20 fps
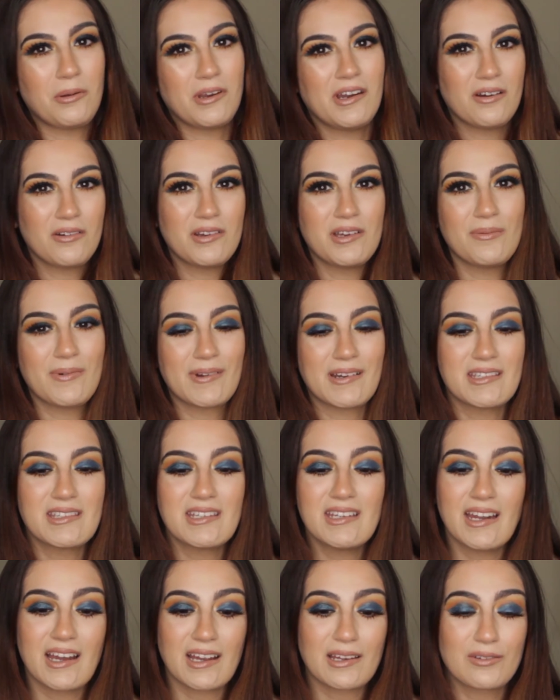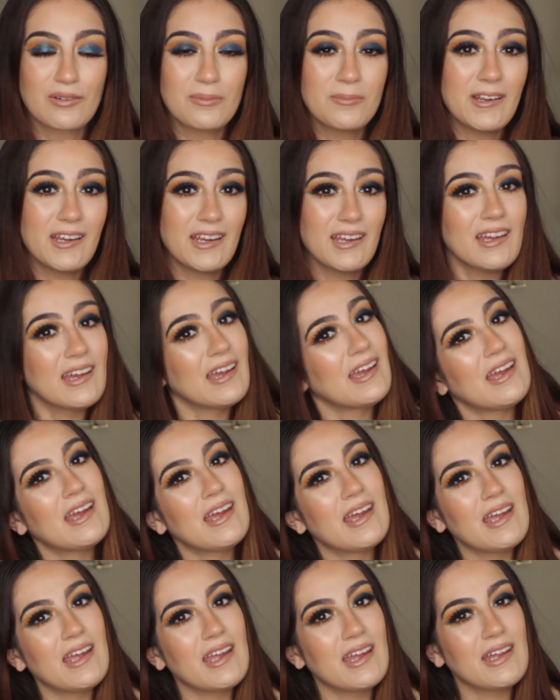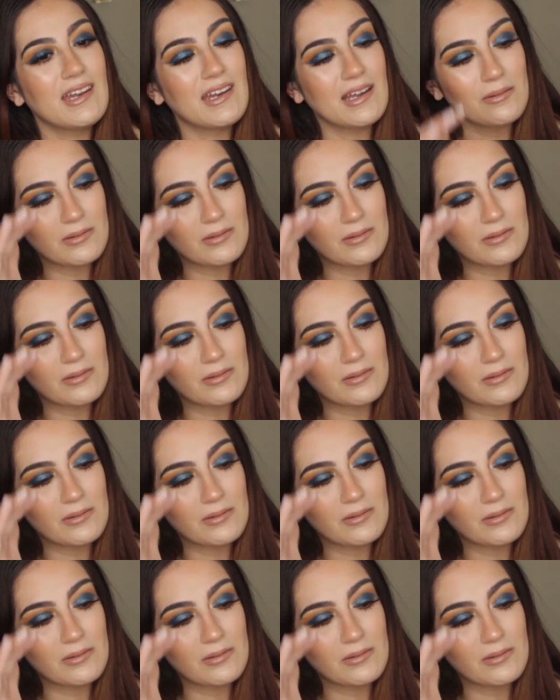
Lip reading: Let me know what you want to see next from me. And